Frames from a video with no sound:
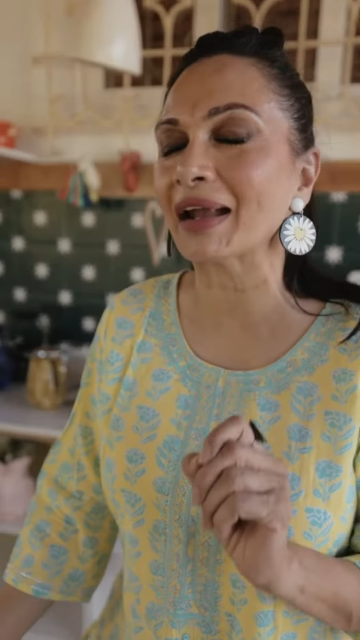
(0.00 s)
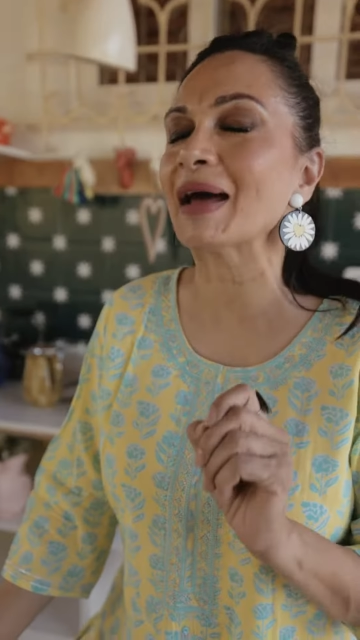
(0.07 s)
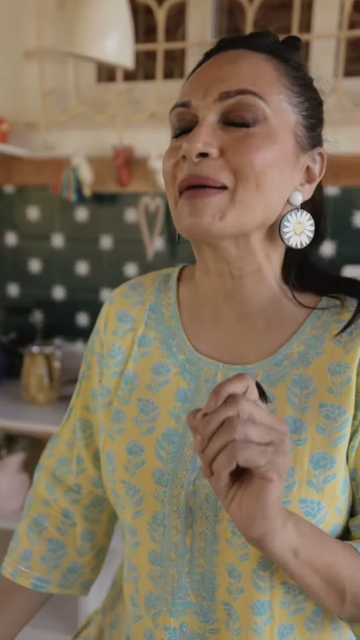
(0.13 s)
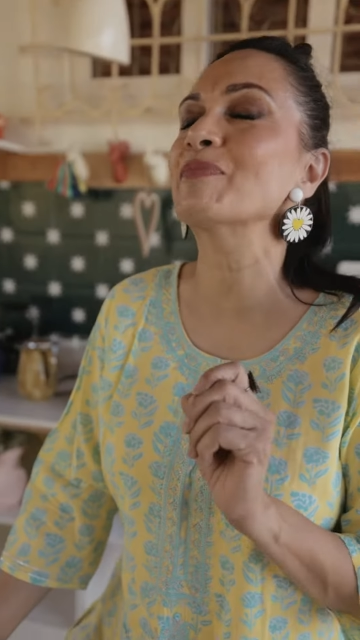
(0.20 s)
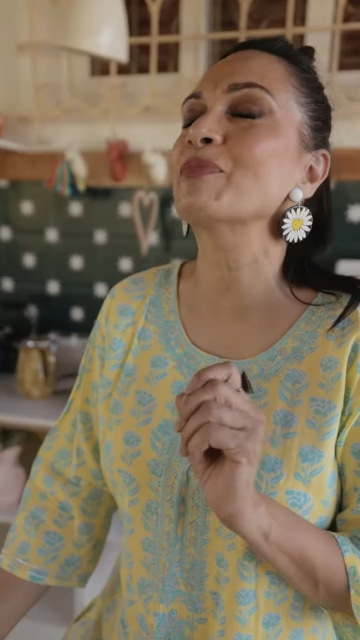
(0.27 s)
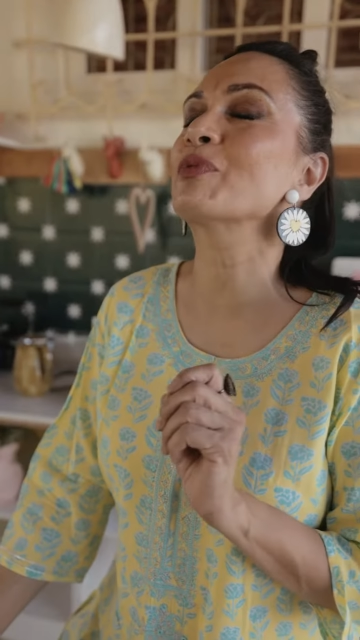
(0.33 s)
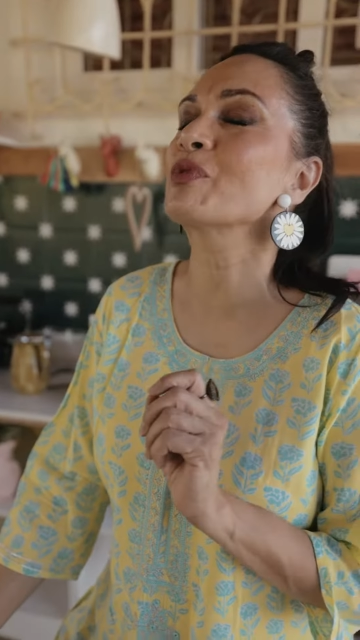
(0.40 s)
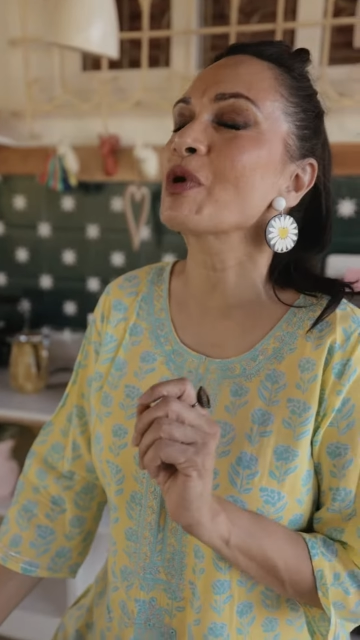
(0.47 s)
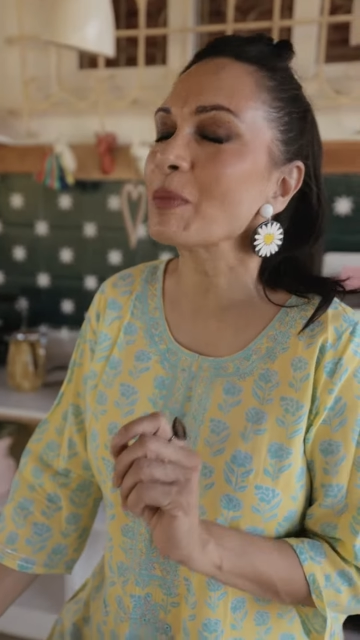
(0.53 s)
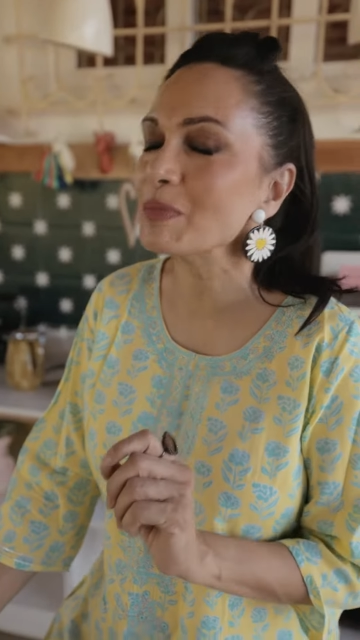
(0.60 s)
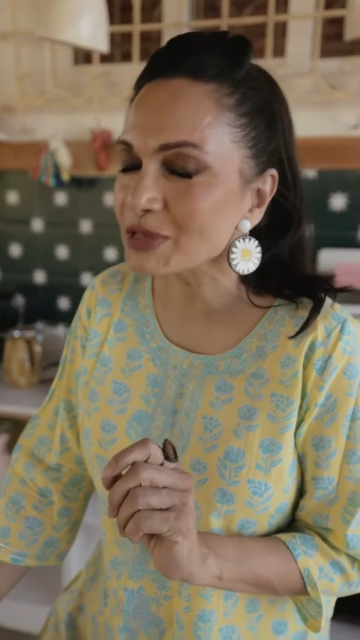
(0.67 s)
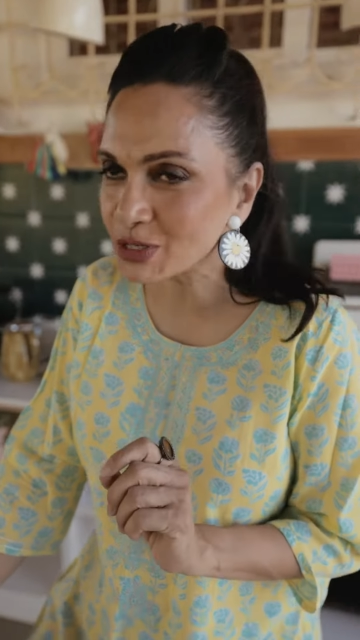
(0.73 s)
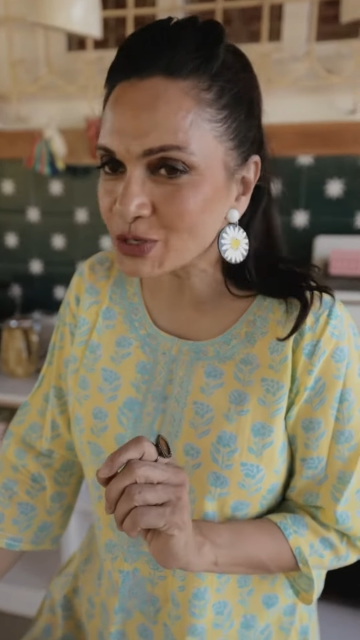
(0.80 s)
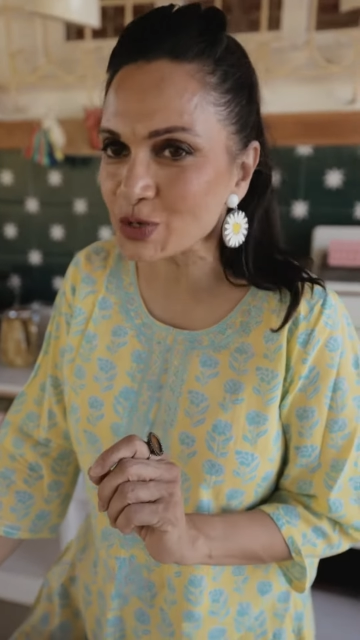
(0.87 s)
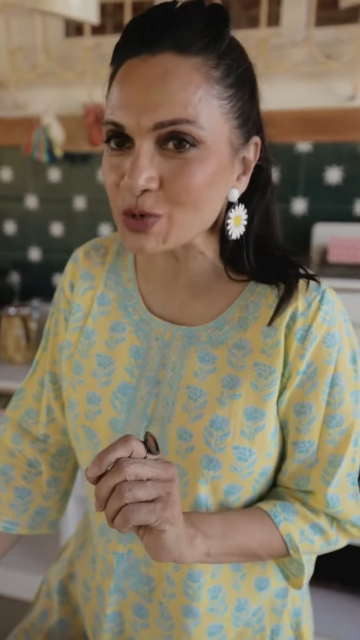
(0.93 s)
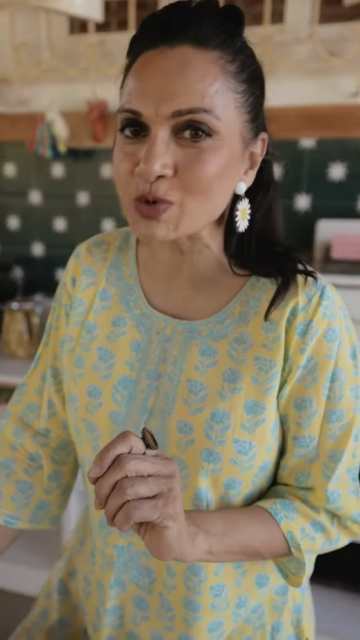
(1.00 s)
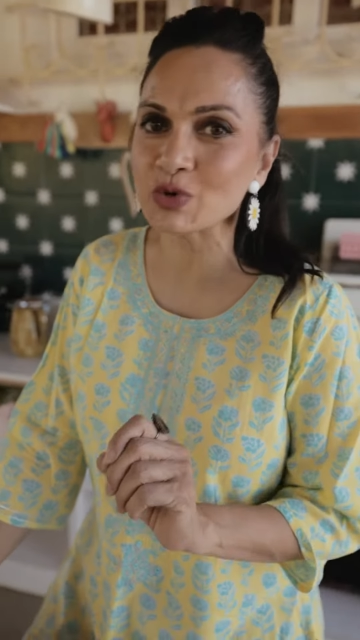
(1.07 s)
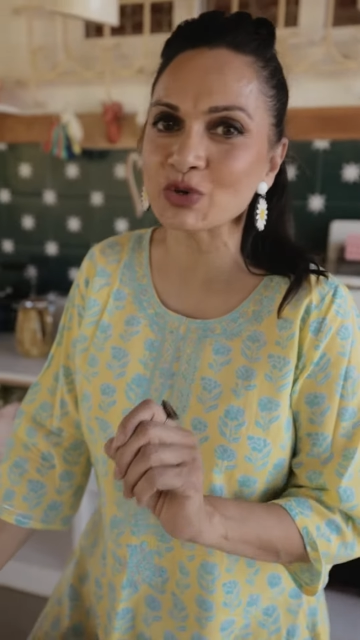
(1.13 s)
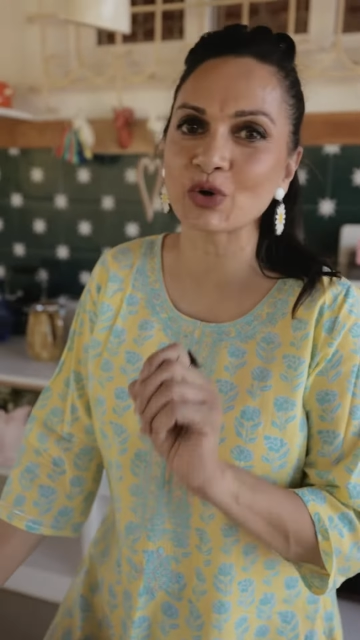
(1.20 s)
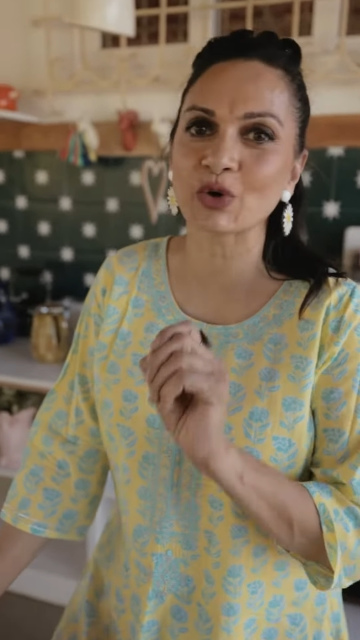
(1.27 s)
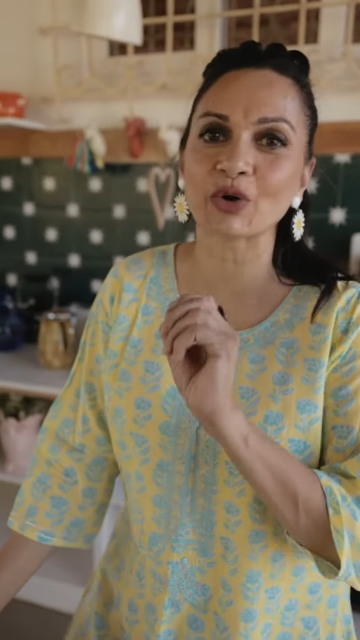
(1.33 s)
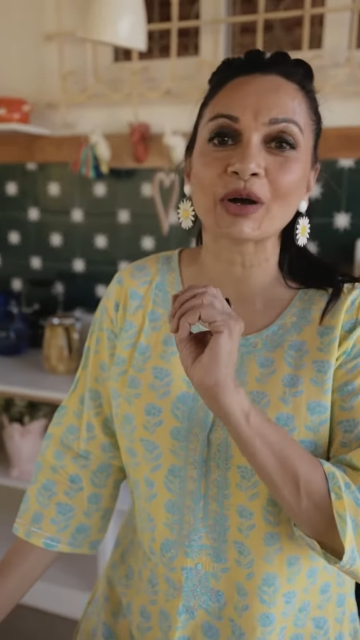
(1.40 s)
I promise you,
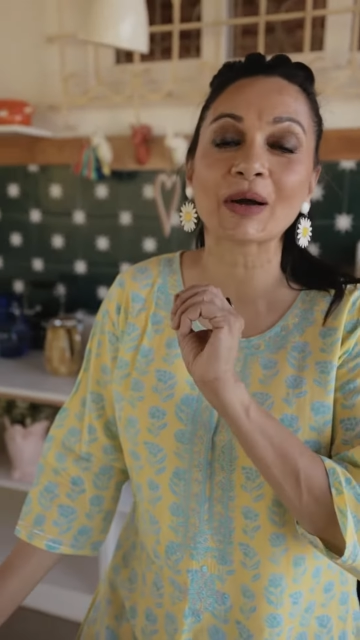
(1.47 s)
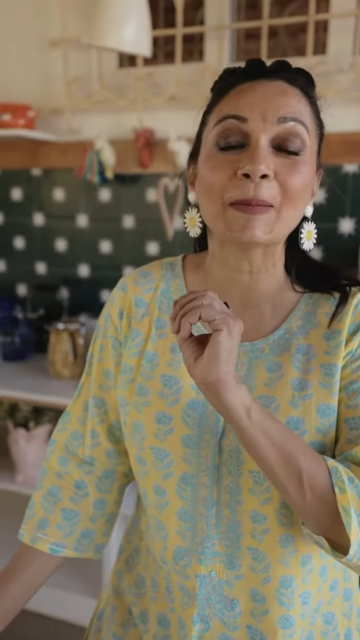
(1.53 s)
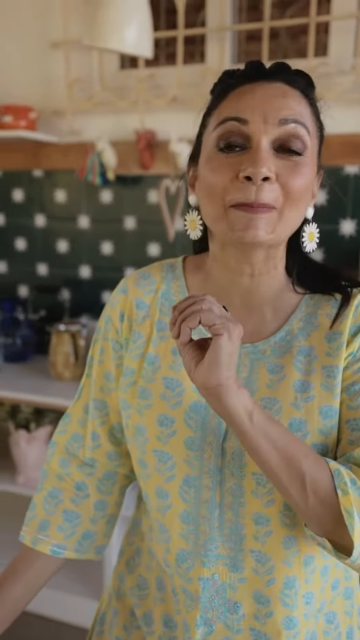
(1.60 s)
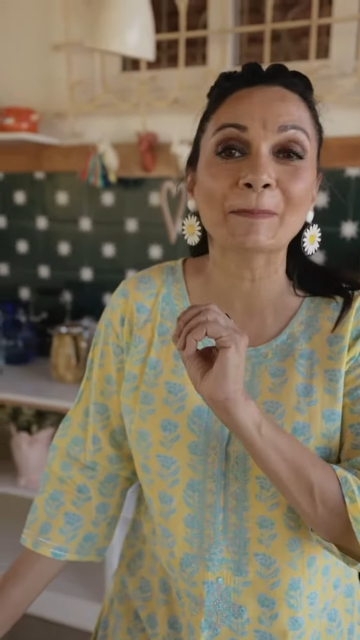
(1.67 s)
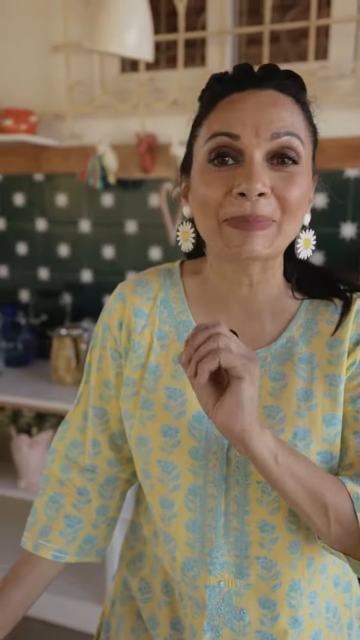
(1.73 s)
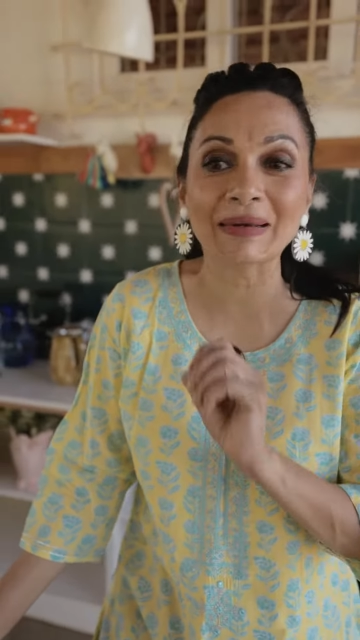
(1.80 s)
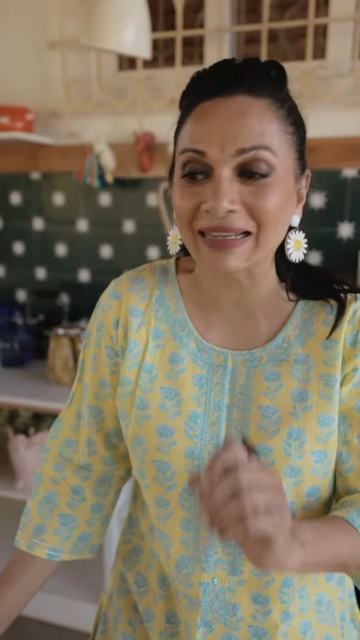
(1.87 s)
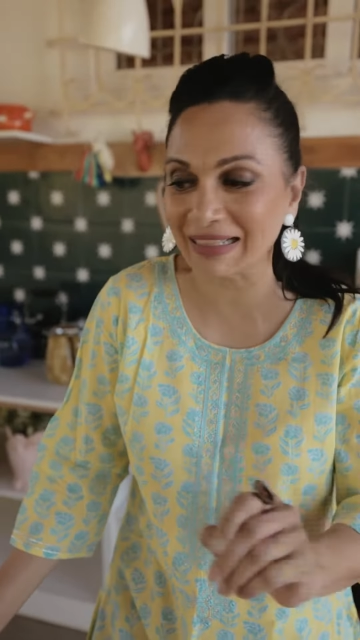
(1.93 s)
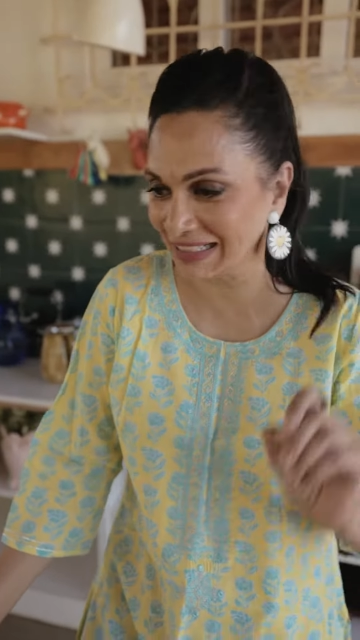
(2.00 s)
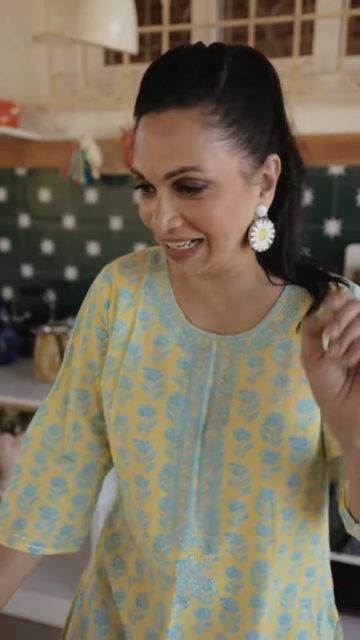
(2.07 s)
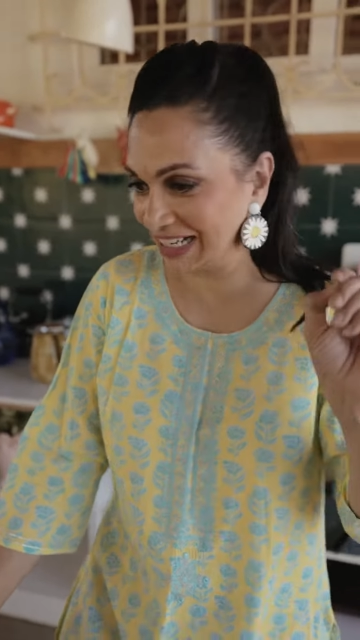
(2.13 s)
you're going to completely